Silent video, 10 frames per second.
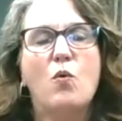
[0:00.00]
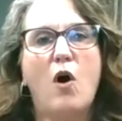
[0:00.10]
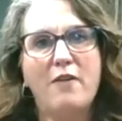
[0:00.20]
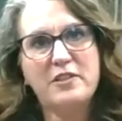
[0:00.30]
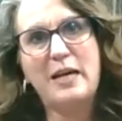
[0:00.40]

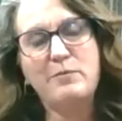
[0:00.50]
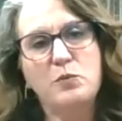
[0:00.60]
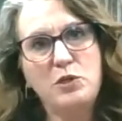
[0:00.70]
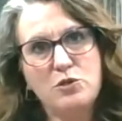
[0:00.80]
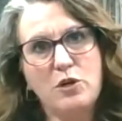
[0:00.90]
Oftentimes
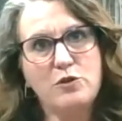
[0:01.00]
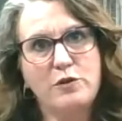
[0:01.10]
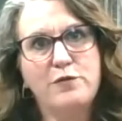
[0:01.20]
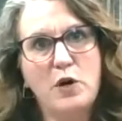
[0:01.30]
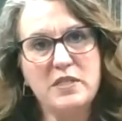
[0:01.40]
when you start to
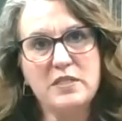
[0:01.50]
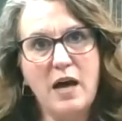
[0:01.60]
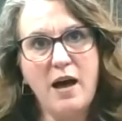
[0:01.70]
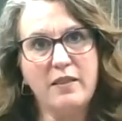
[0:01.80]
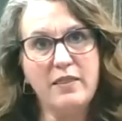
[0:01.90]
focus
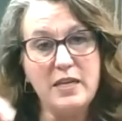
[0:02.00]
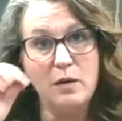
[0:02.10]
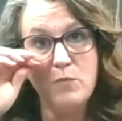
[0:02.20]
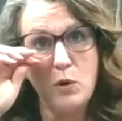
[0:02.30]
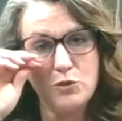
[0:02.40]
on the
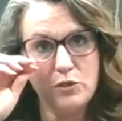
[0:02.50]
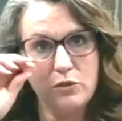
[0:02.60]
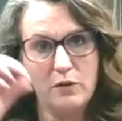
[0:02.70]
emotional